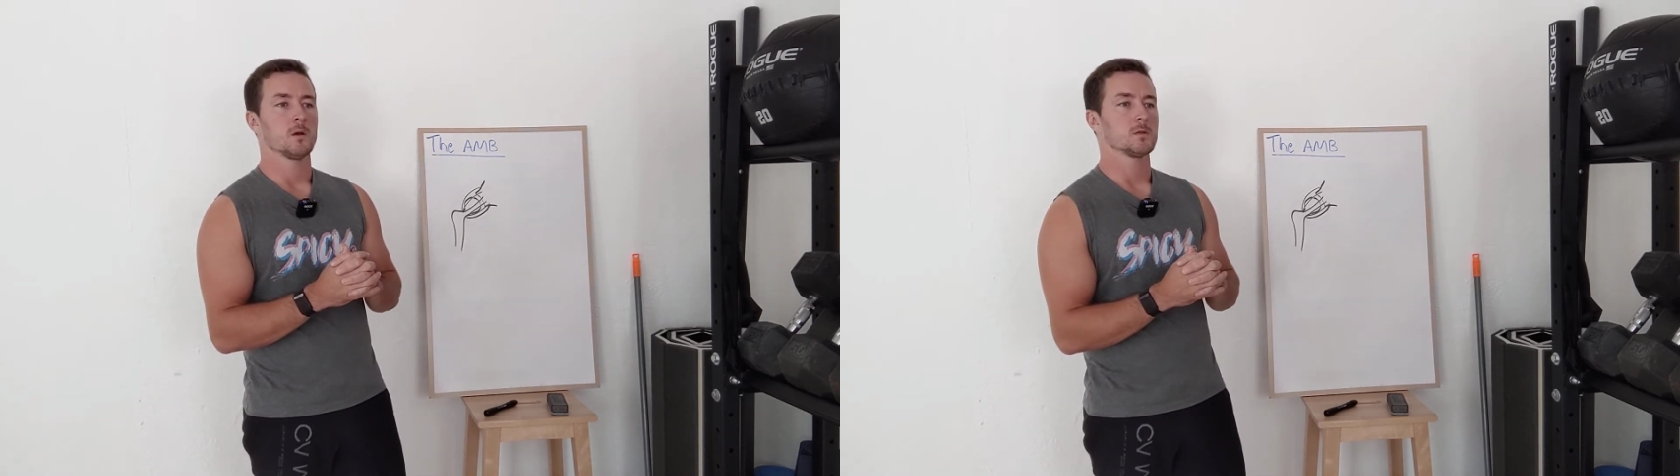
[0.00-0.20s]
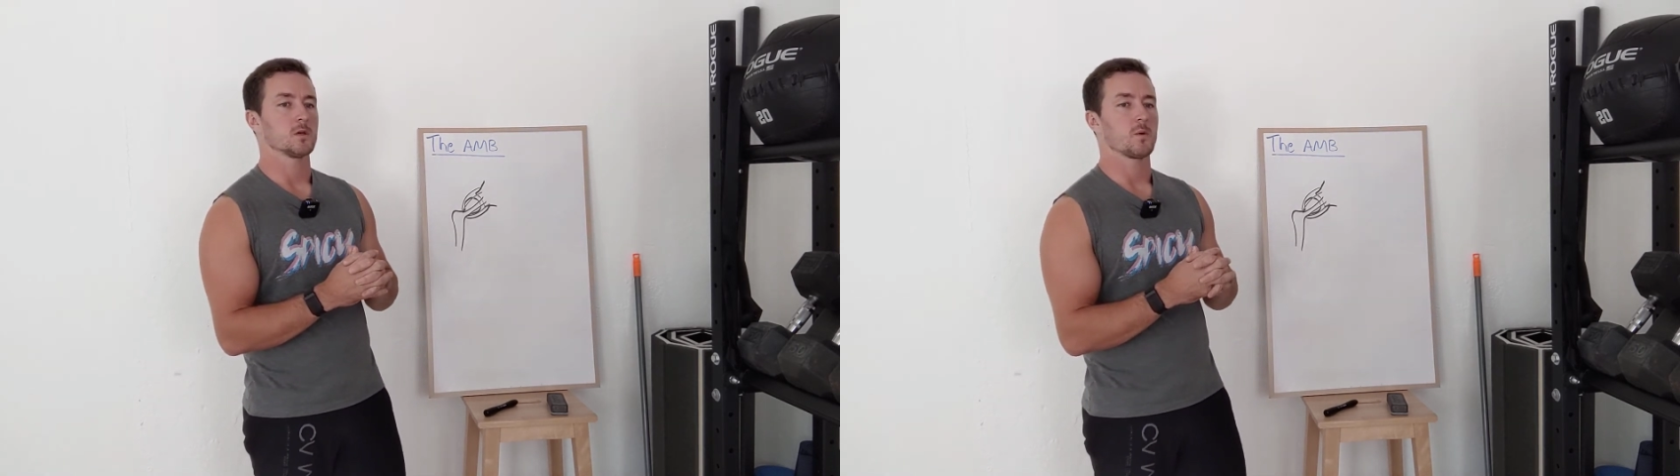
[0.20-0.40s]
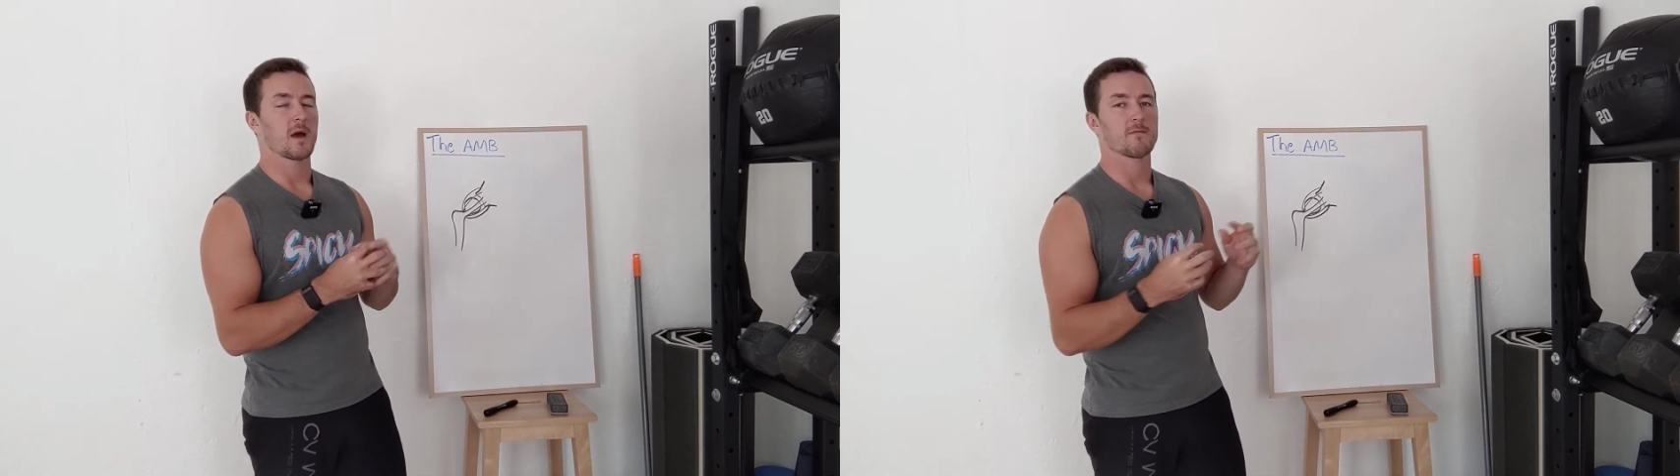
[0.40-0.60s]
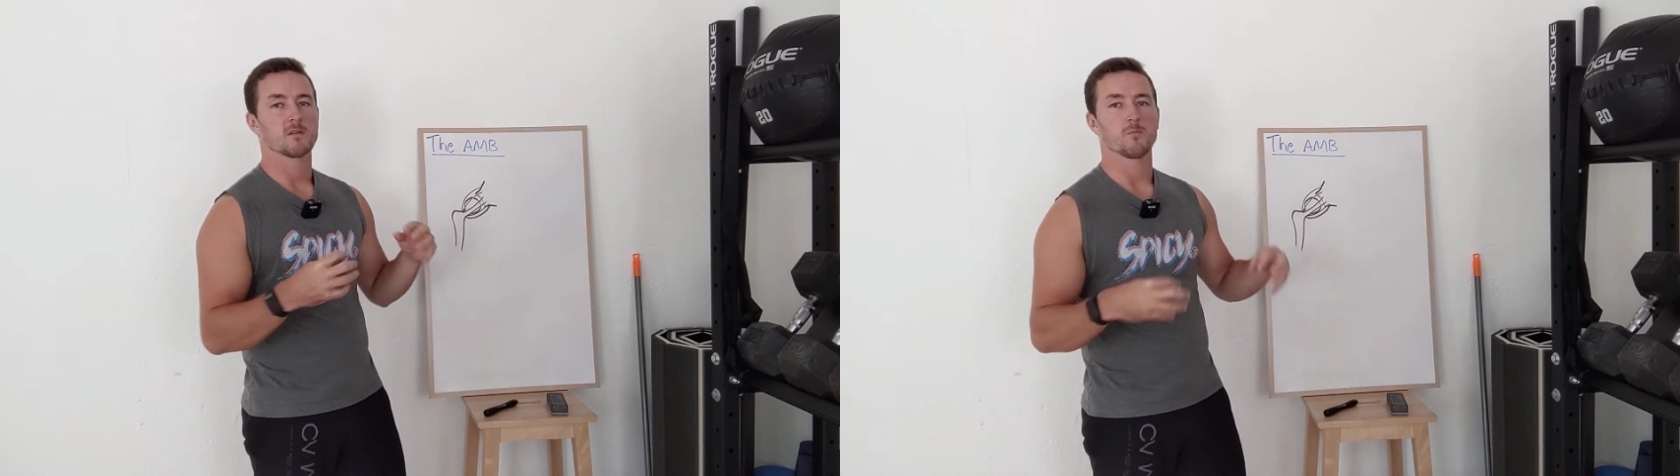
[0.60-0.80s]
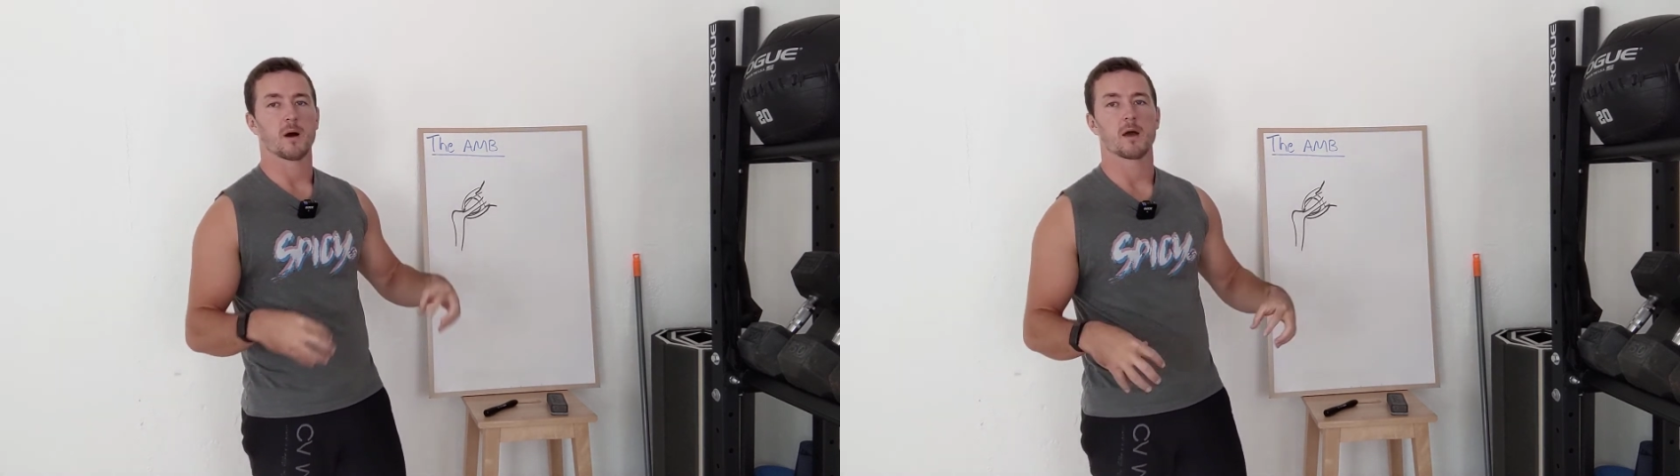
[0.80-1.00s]
So we have
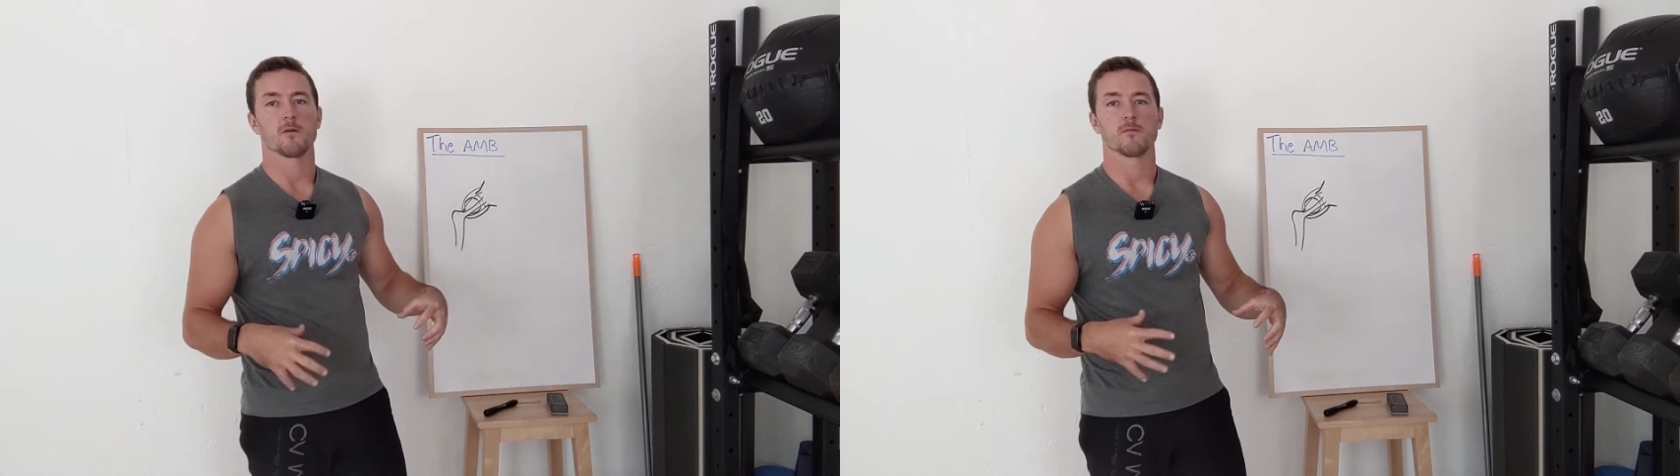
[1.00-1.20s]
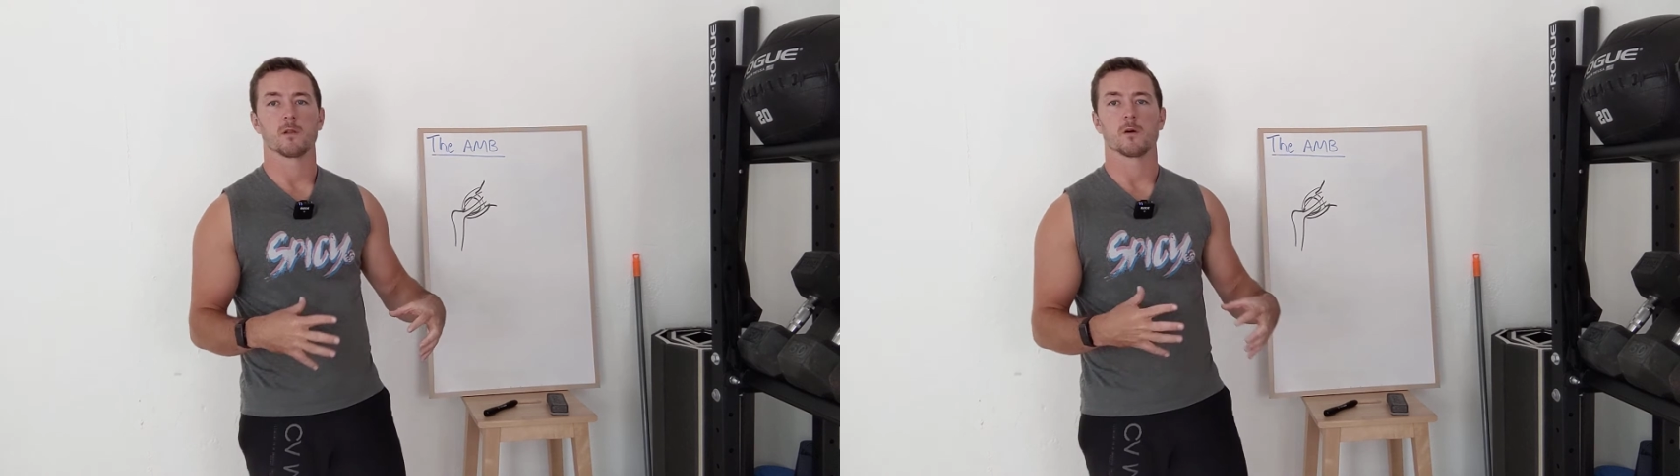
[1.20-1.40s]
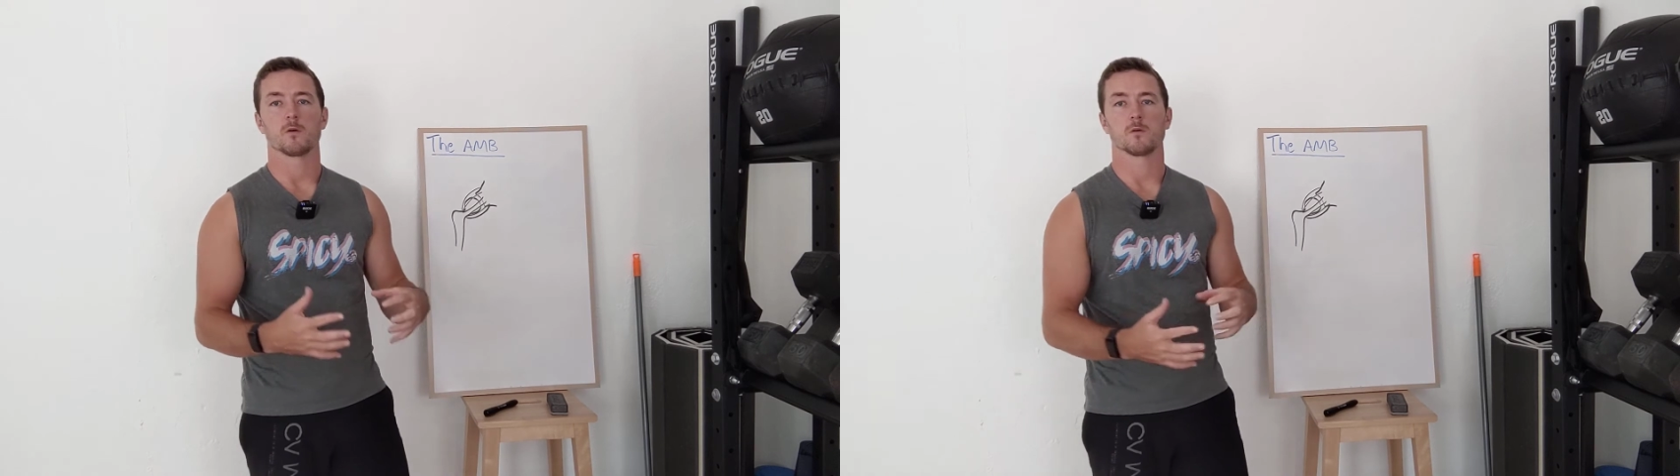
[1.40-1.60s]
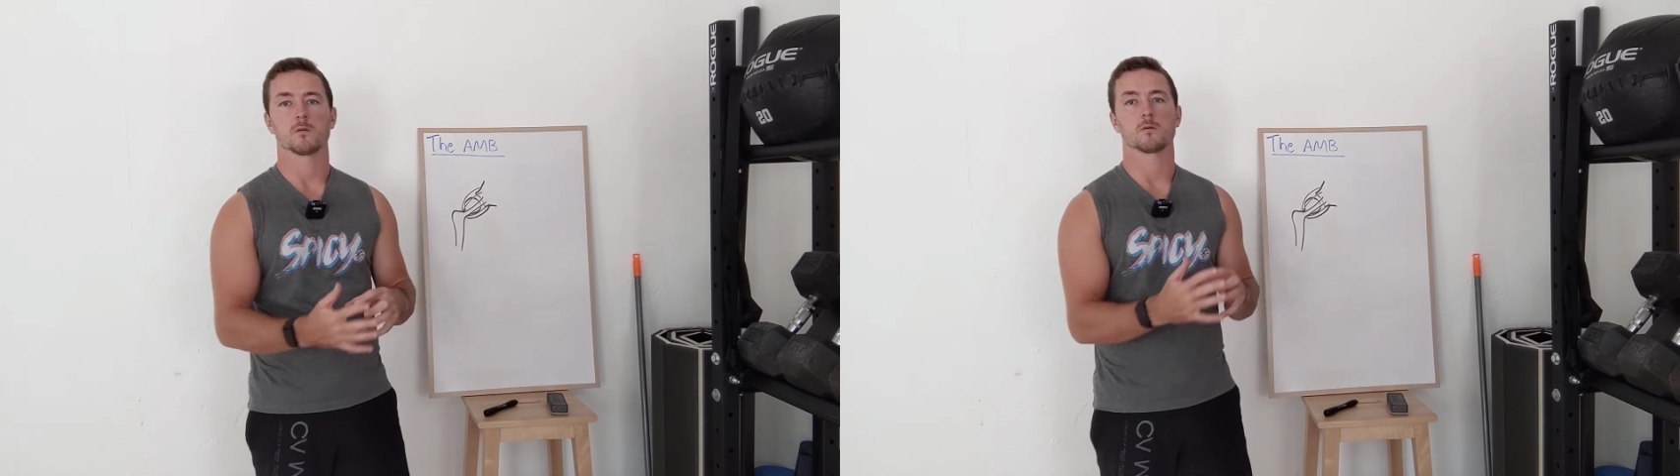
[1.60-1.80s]
this bioflow